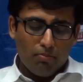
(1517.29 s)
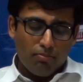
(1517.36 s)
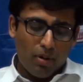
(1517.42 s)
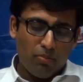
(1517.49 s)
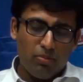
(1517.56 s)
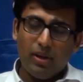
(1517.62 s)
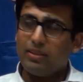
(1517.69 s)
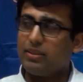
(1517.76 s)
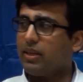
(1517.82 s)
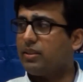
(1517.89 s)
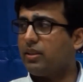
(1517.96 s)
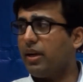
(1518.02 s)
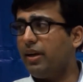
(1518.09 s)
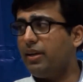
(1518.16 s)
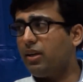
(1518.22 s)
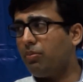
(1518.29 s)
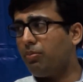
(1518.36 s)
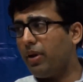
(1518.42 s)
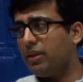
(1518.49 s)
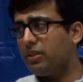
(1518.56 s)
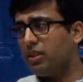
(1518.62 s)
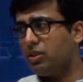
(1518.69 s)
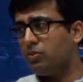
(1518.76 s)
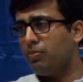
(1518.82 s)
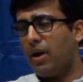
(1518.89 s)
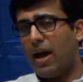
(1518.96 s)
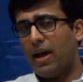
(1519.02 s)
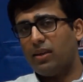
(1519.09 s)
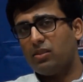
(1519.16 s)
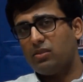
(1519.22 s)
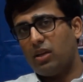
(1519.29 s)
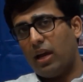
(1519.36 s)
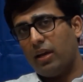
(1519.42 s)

public sector enterprises, banks